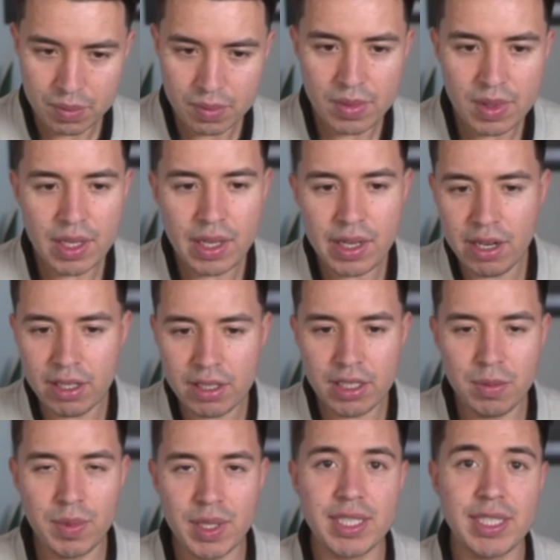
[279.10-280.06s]
here are
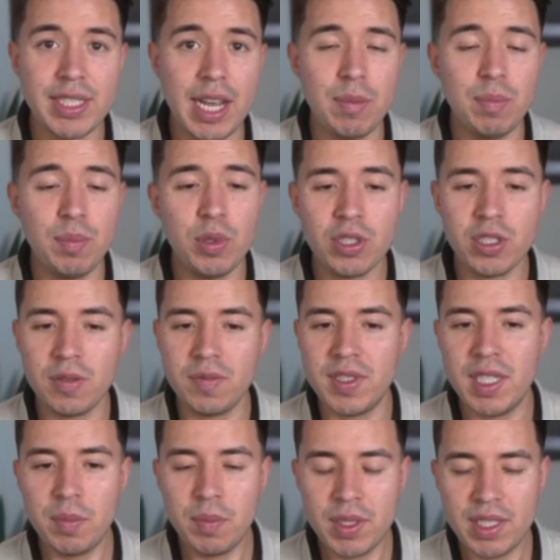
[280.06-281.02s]
some examples of
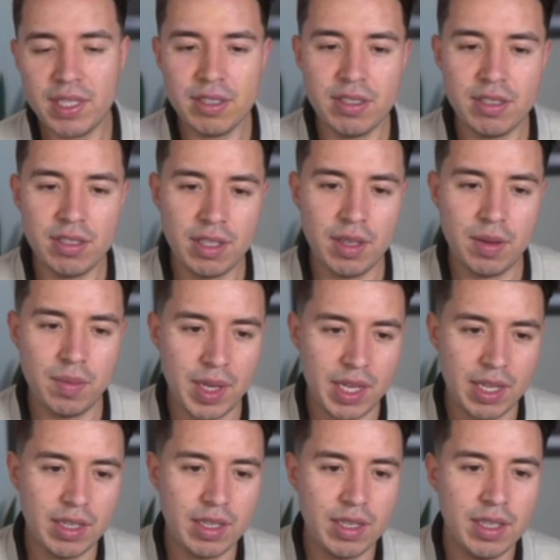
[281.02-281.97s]
GPTs you can
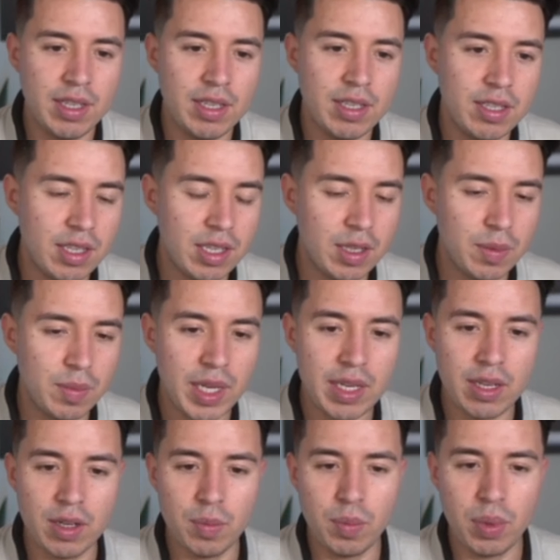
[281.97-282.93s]
make. You can make
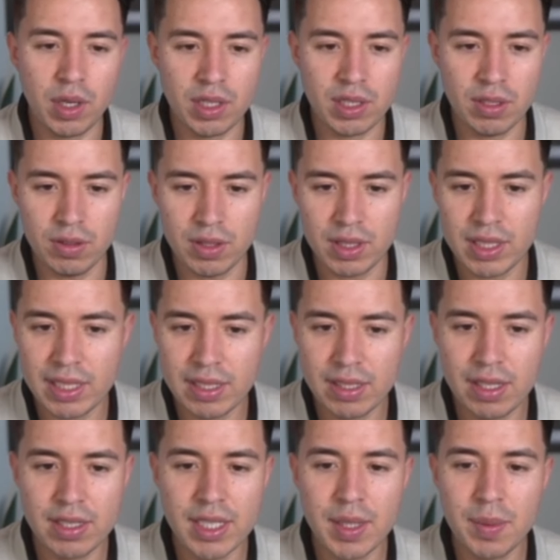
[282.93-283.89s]
your personal
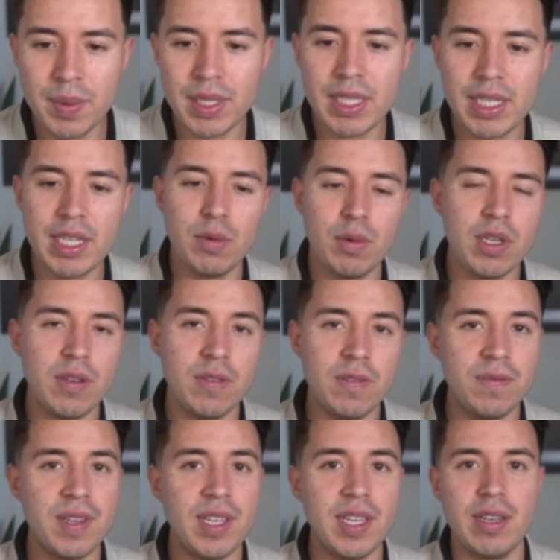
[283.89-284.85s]
assistant GPT where you
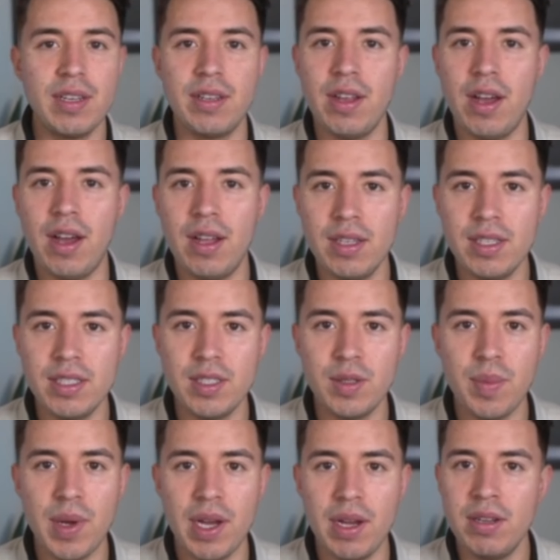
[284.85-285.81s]
feed it knowledge
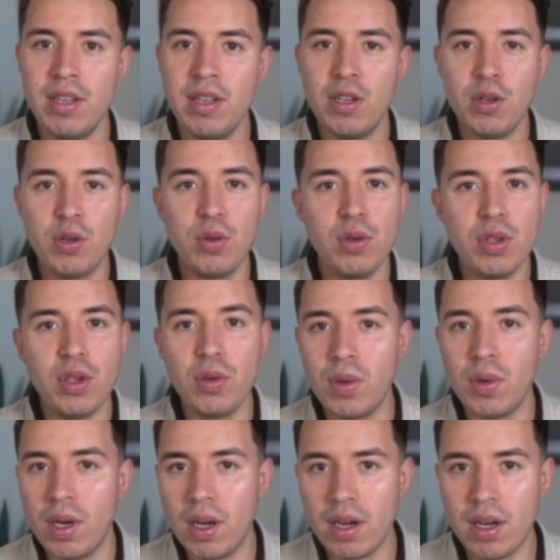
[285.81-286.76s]
about who you
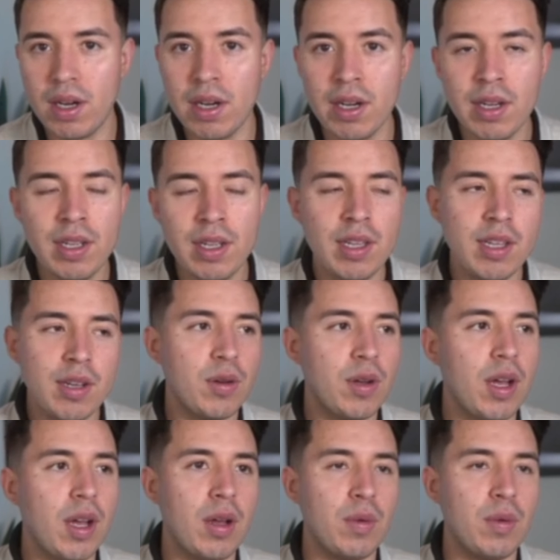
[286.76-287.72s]
are,
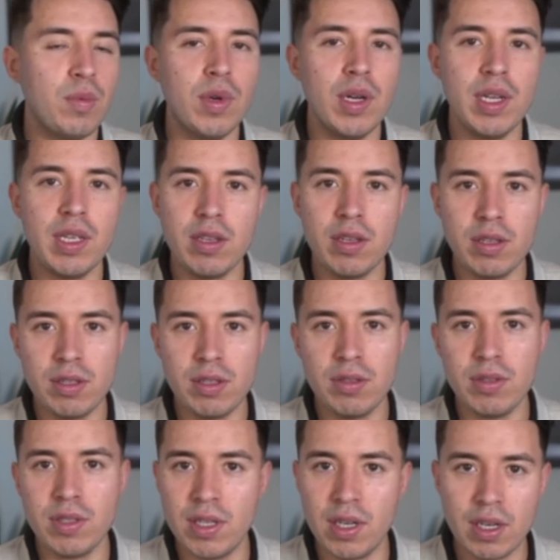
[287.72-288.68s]
what you do
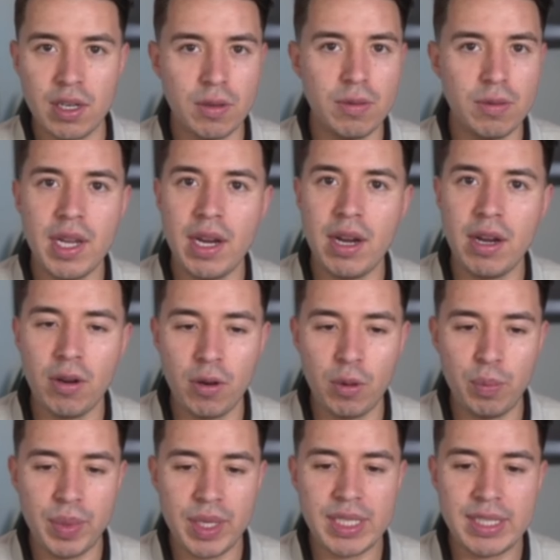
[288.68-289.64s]
in your career or
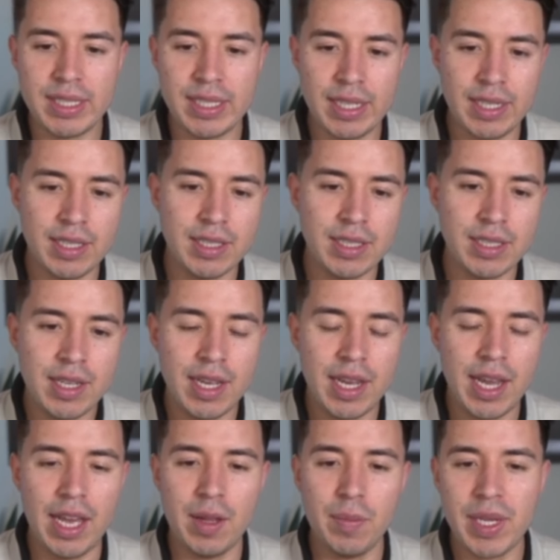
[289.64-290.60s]
business,
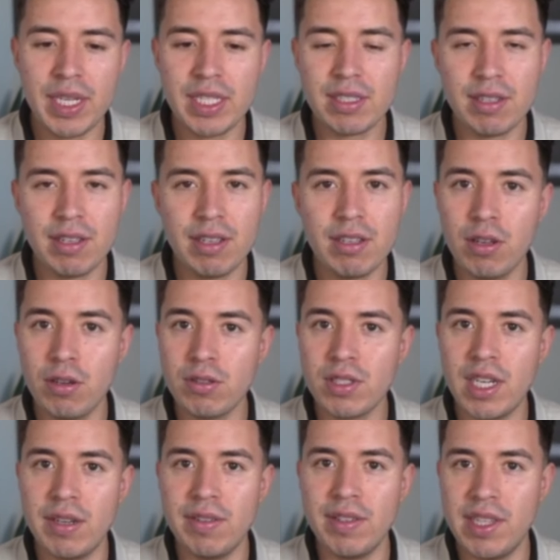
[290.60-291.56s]
and it basically knows
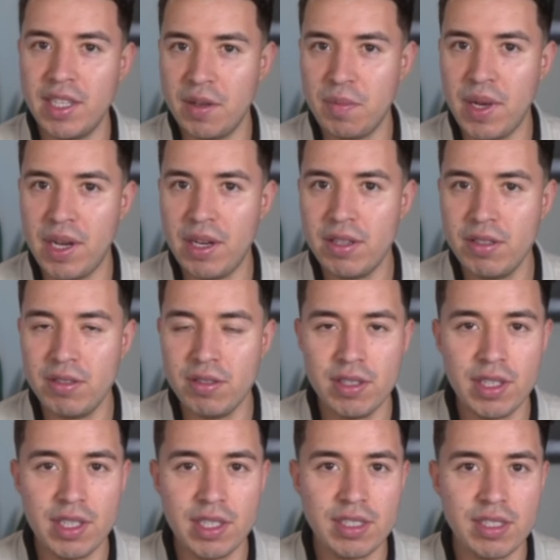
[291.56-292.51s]
everything about you, and you
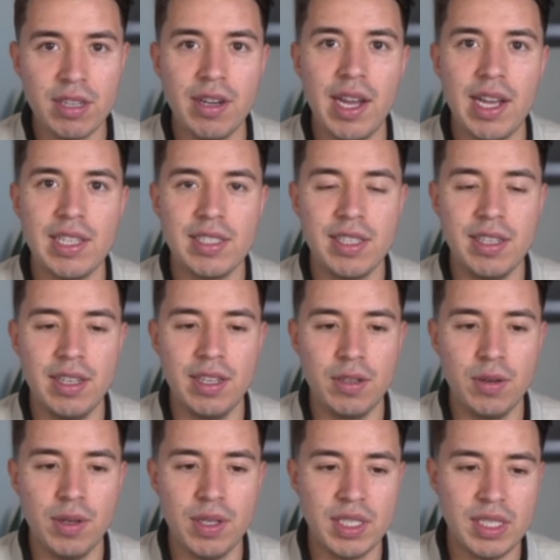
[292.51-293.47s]
can start asking it
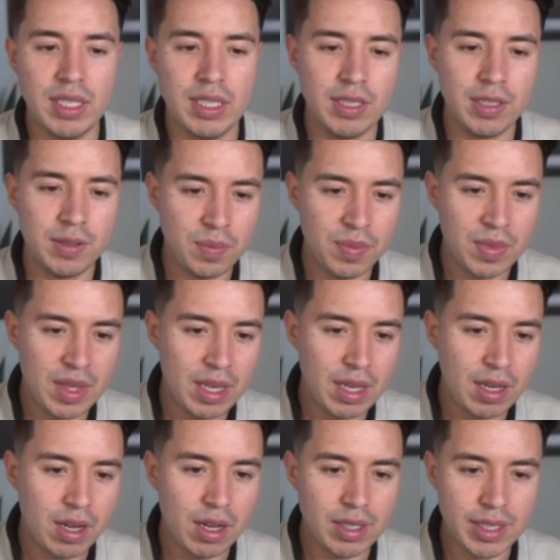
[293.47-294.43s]
questions.
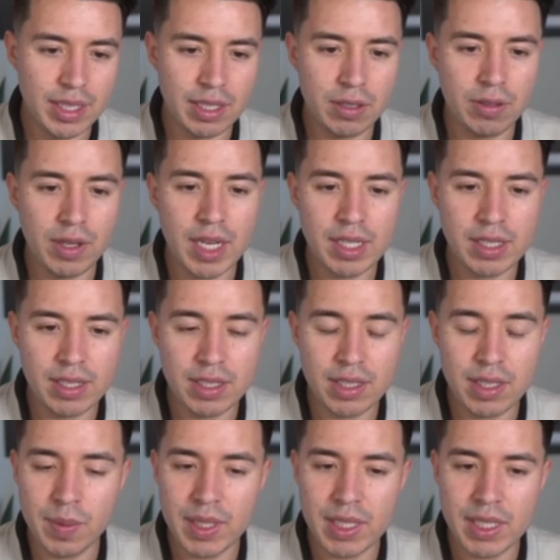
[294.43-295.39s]
Content creation
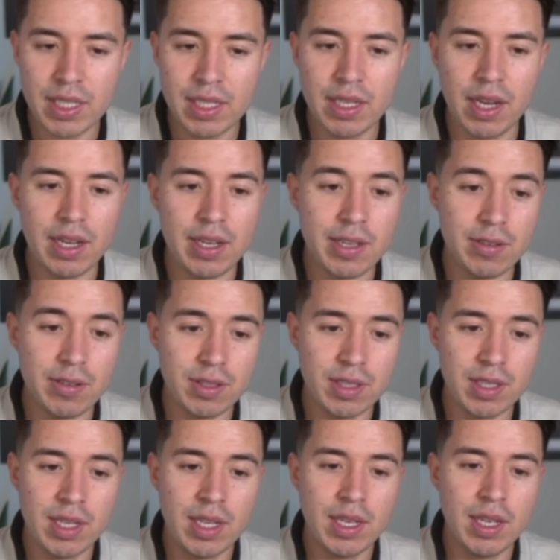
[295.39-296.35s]
GPT, I use
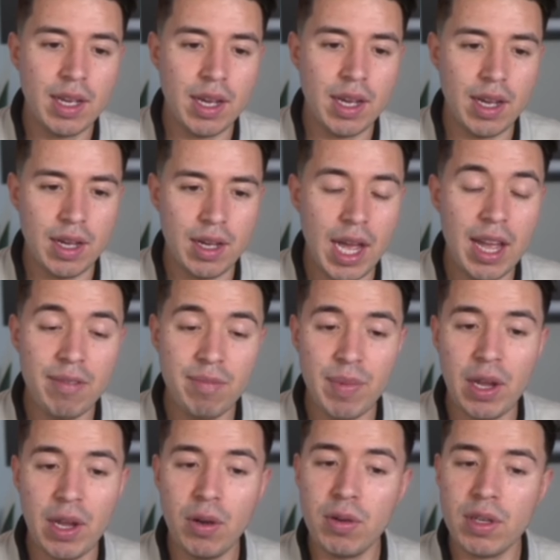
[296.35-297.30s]
I have my
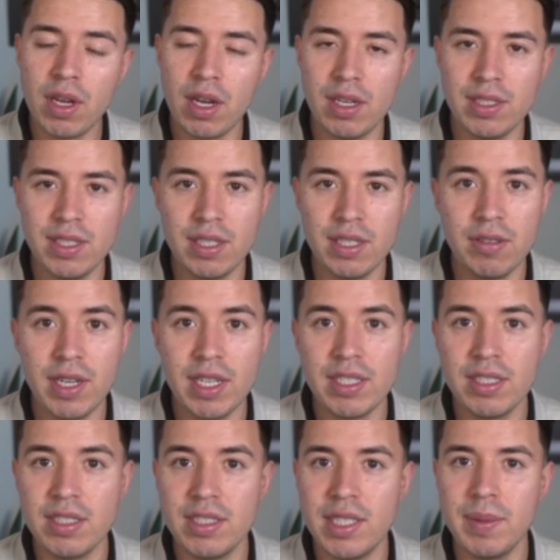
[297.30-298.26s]
own content
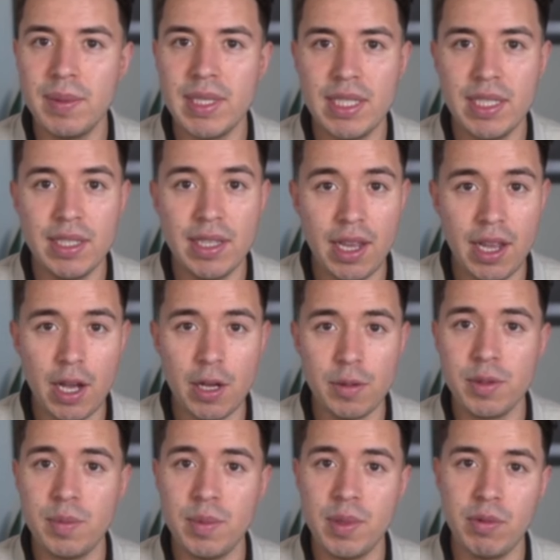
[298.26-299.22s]
creation GPT that
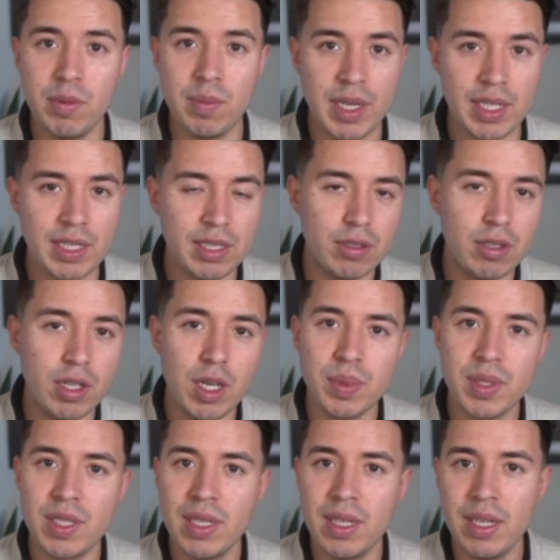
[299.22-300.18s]
helps me with my
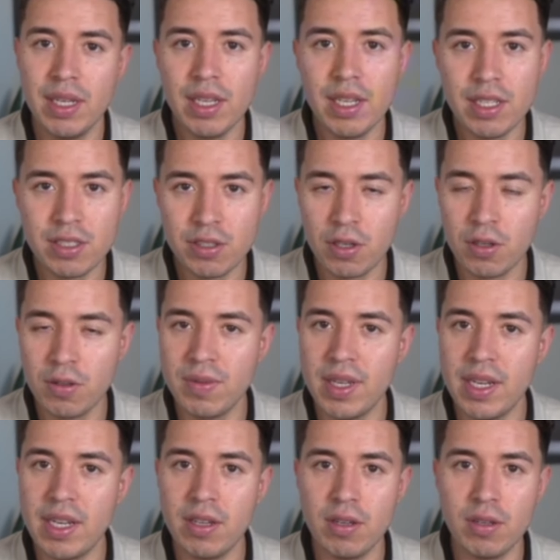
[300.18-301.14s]
scripts, intro
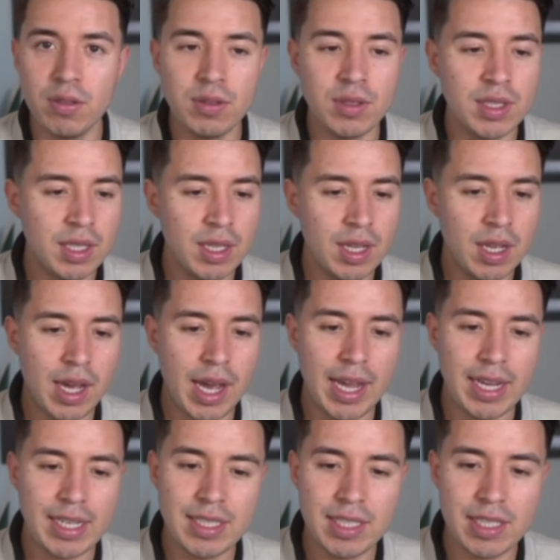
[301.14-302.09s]
videos,
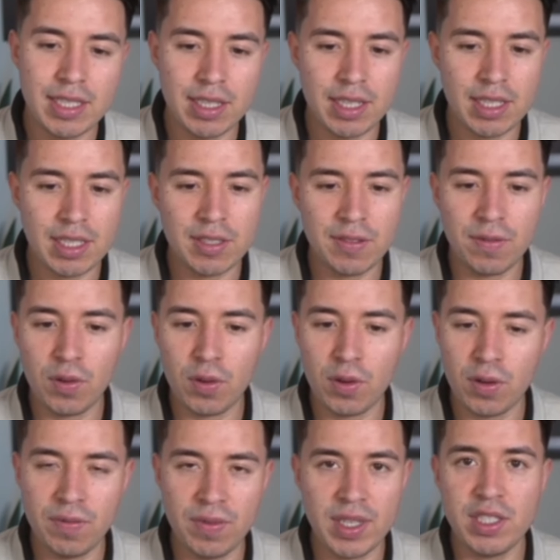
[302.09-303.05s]
ideas for
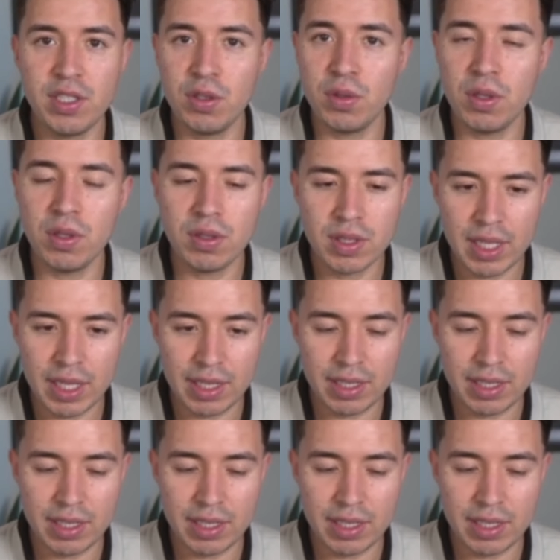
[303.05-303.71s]
visuals. Like, it's